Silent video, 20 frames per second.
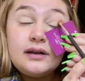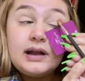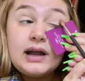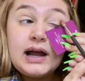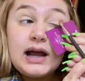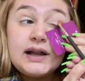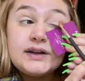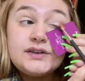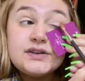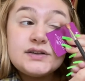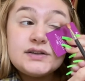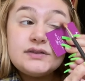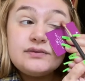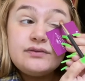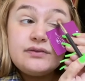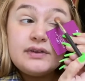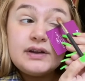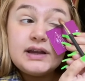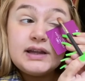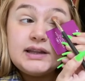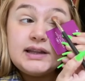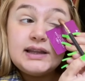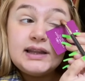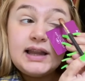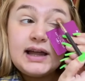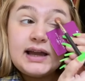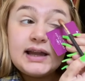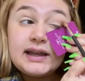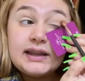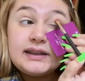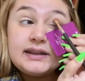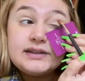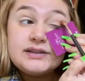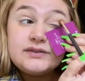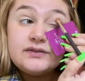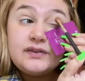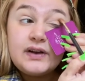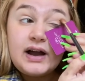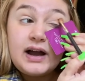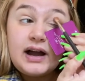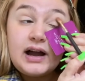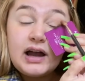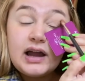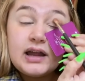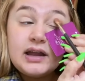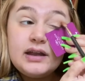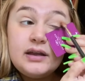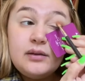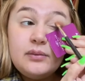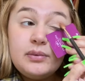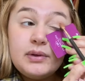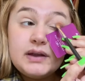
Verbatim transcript: I just really like this vibe.